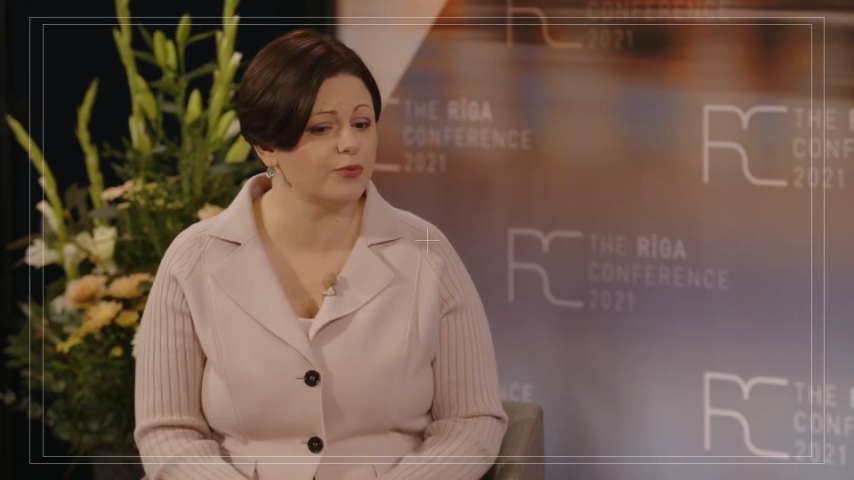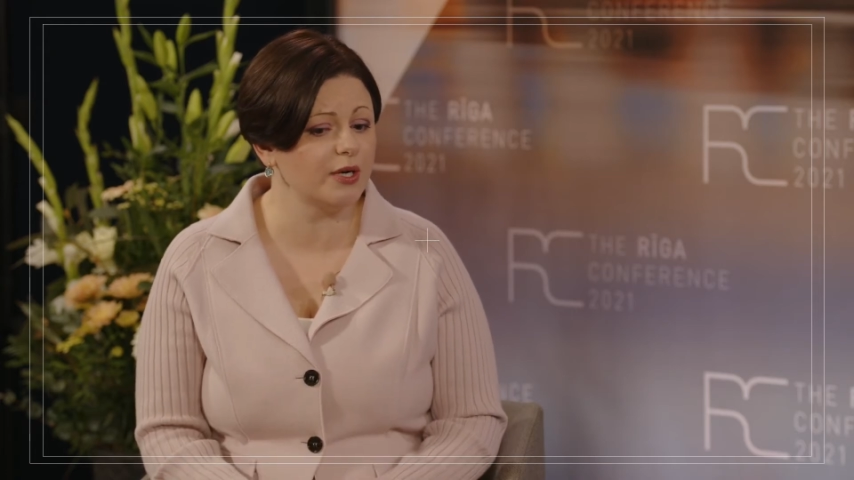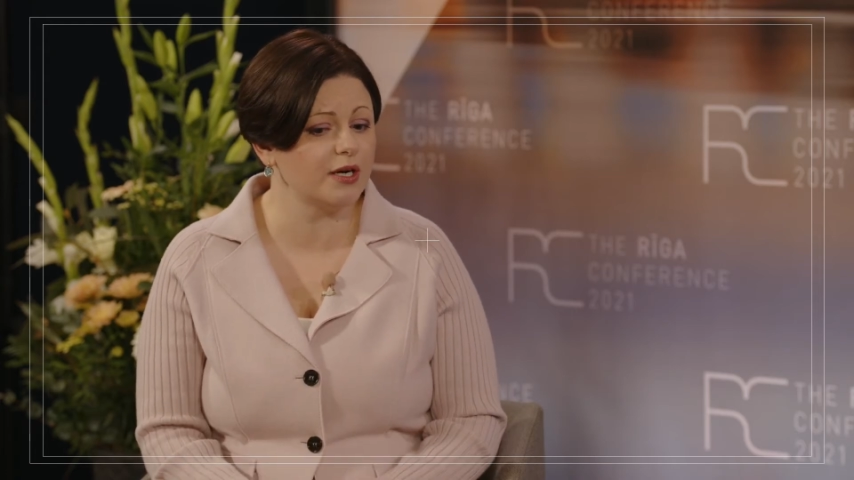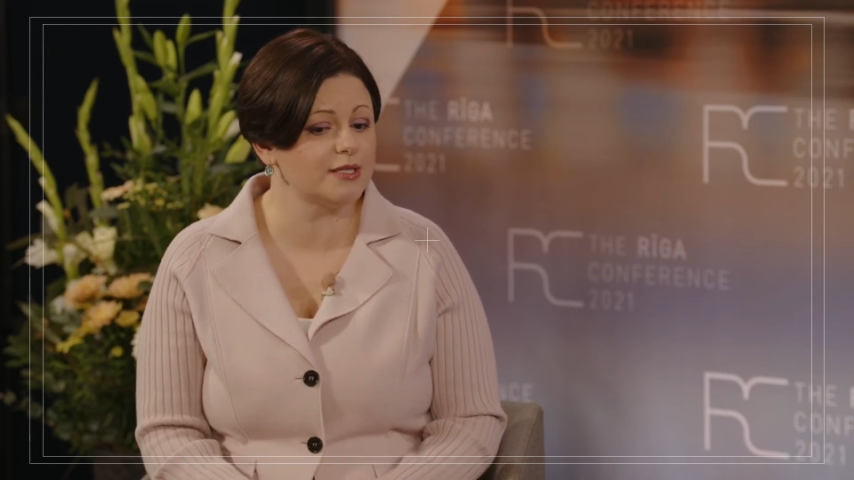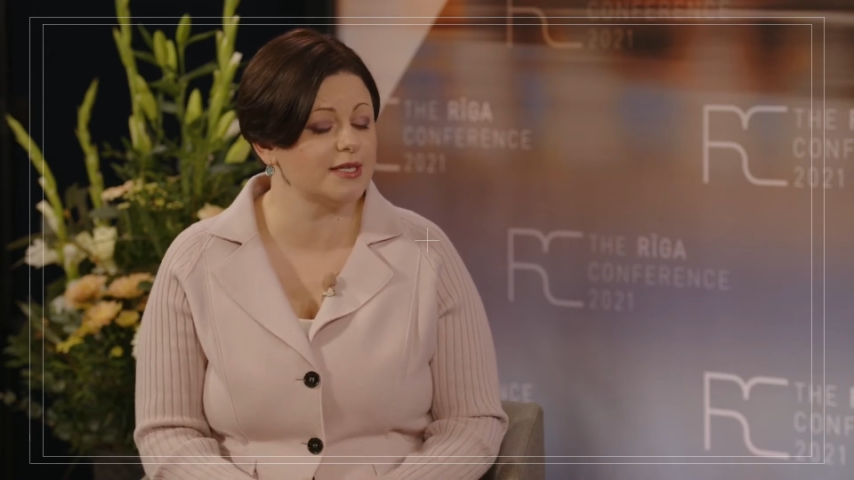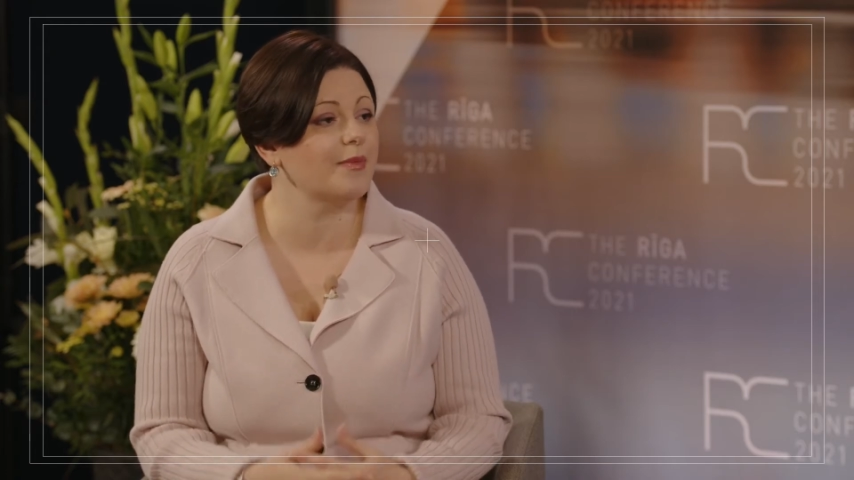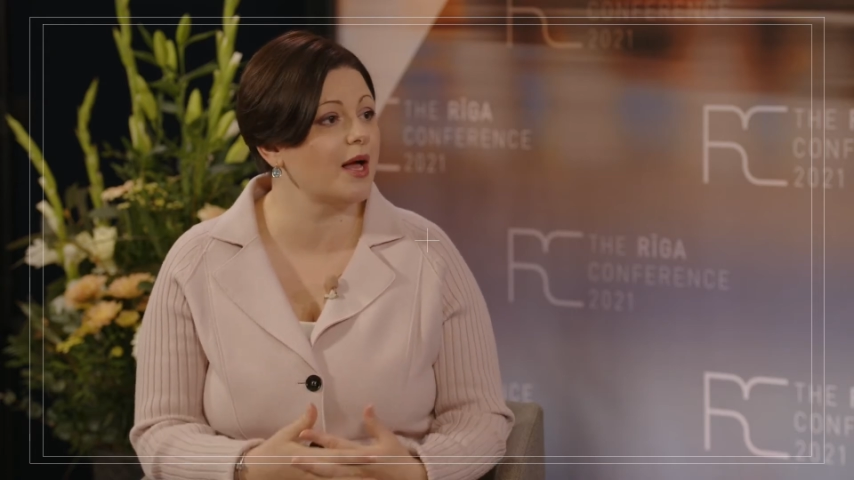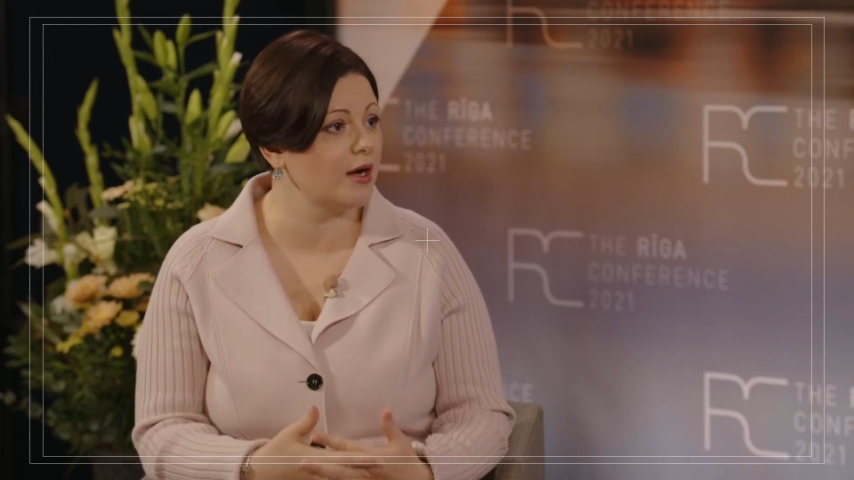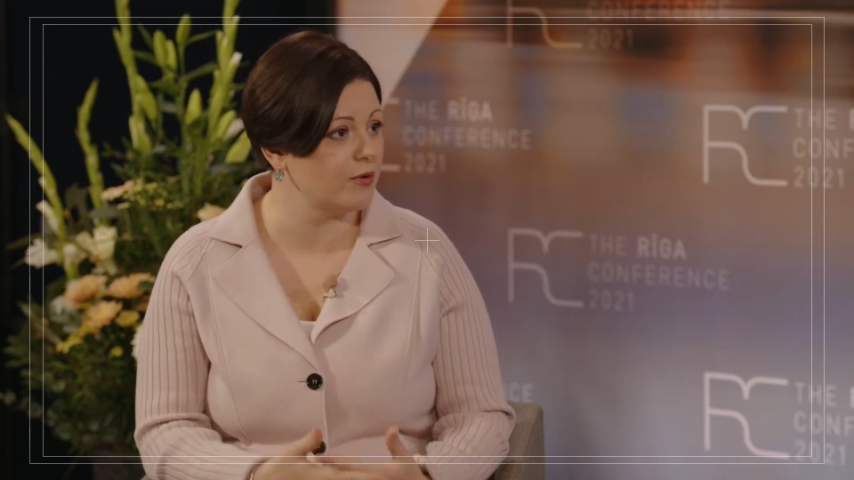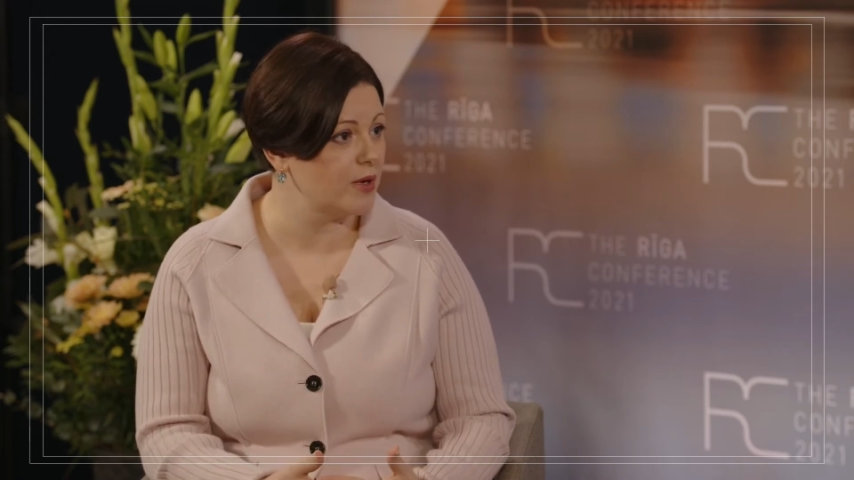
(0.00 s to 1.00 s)
we are
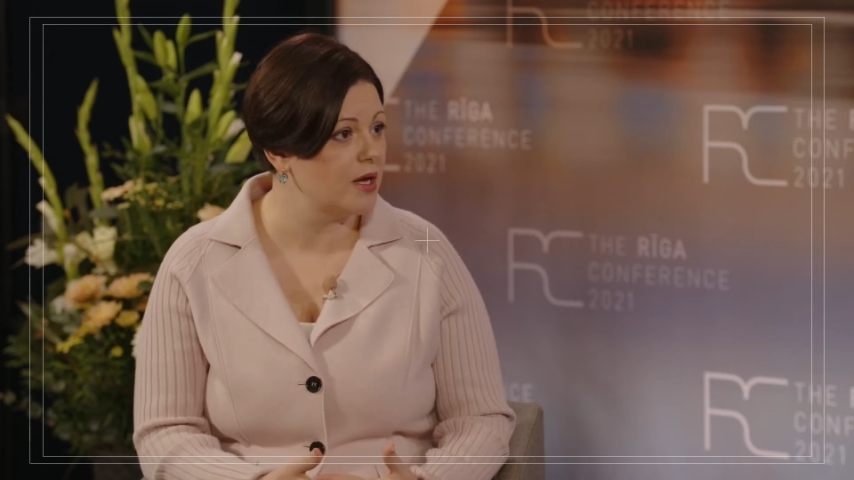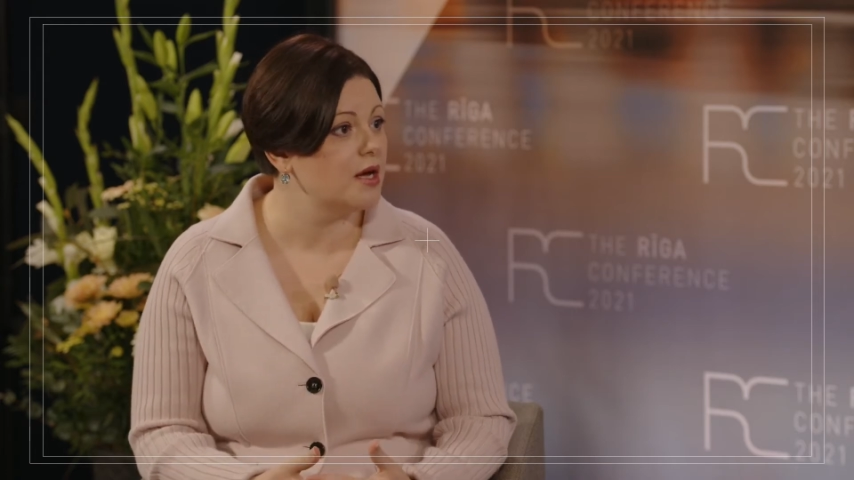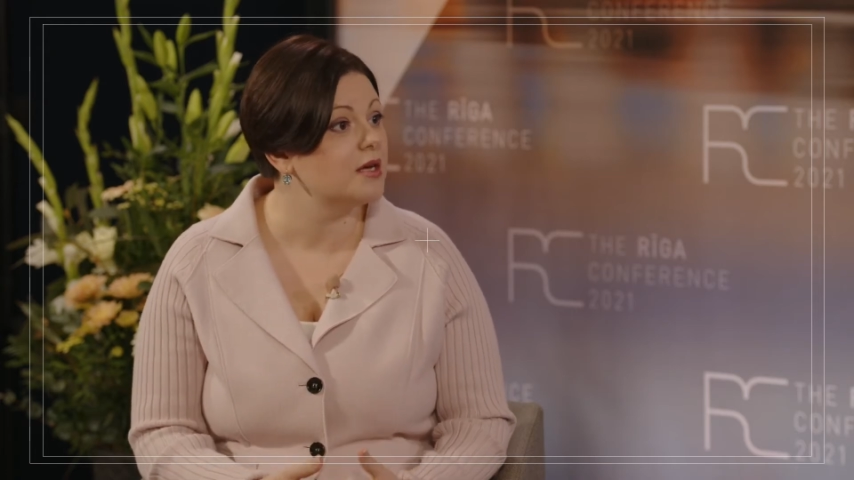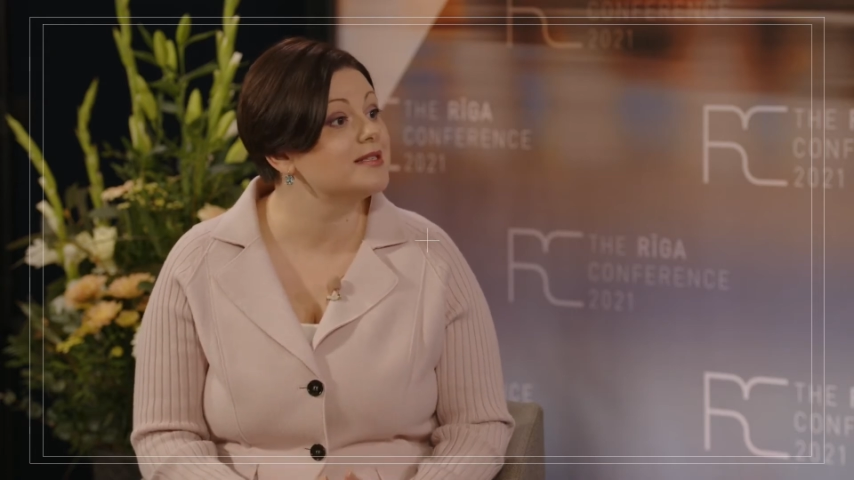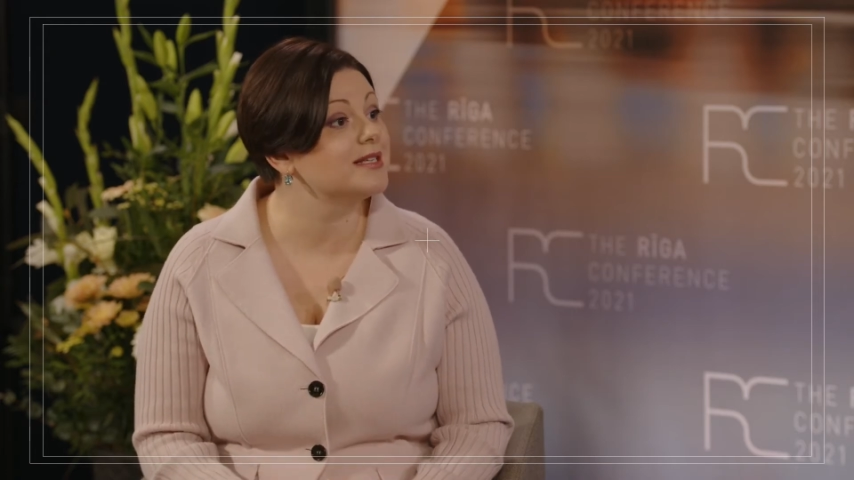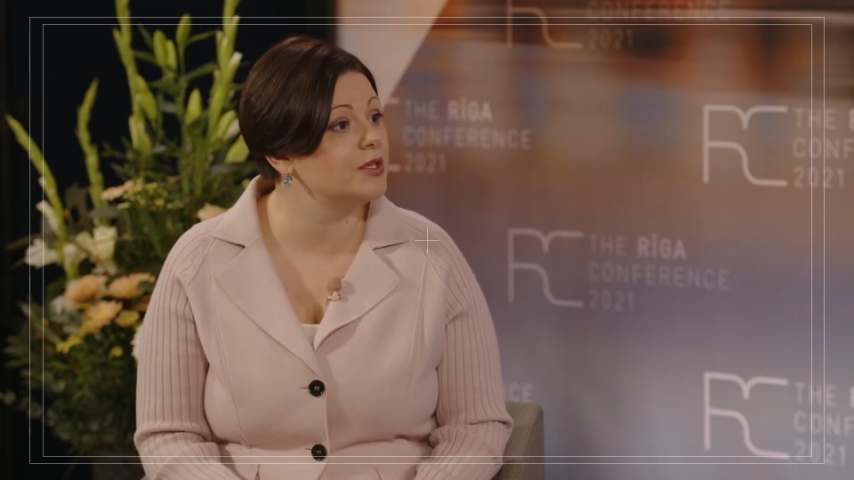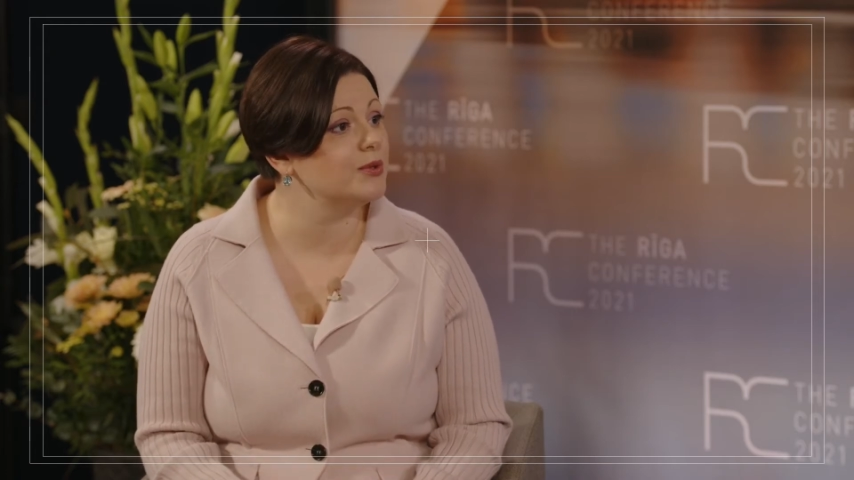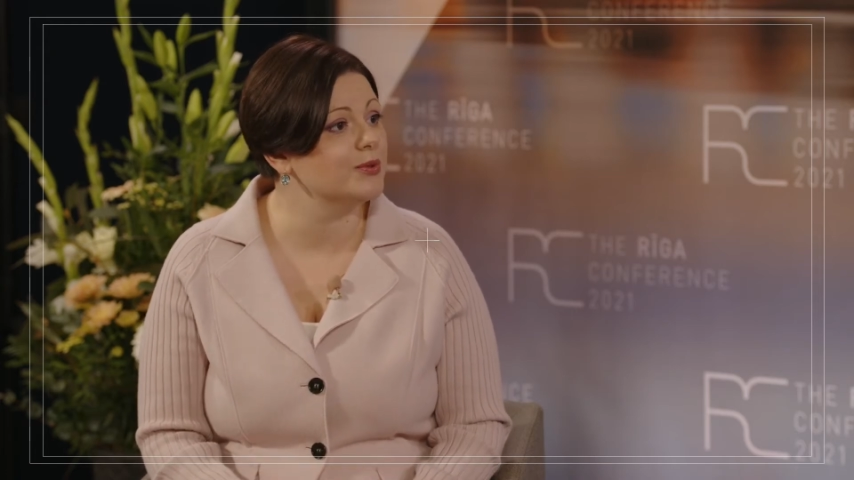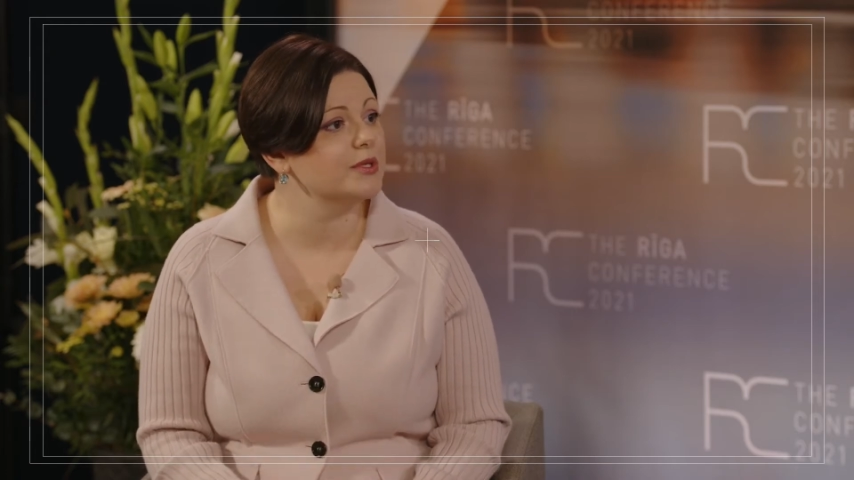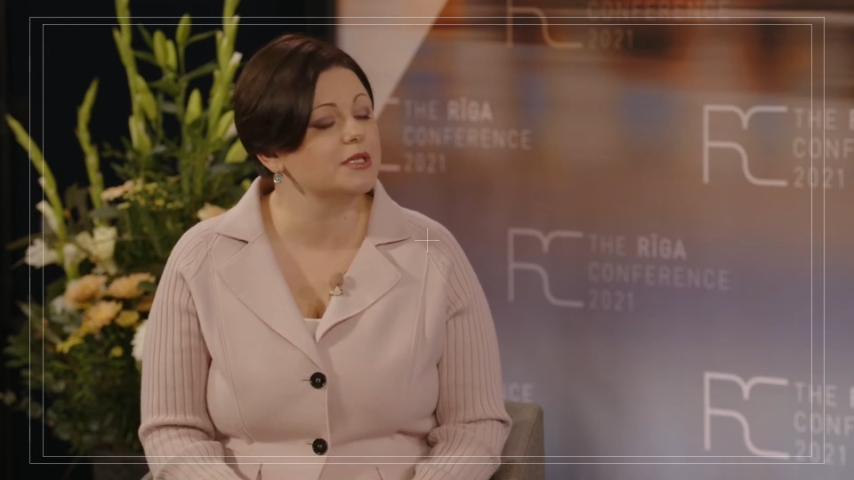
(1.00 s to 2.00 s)
somehow
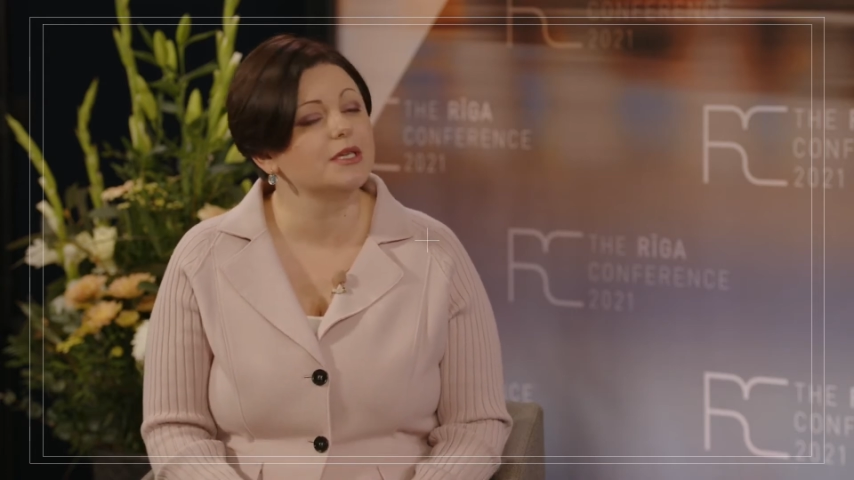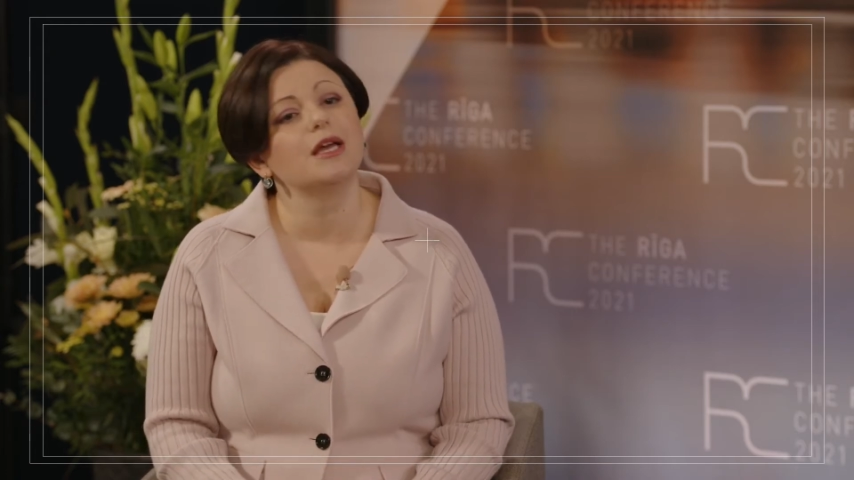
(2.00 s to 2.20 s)
secured.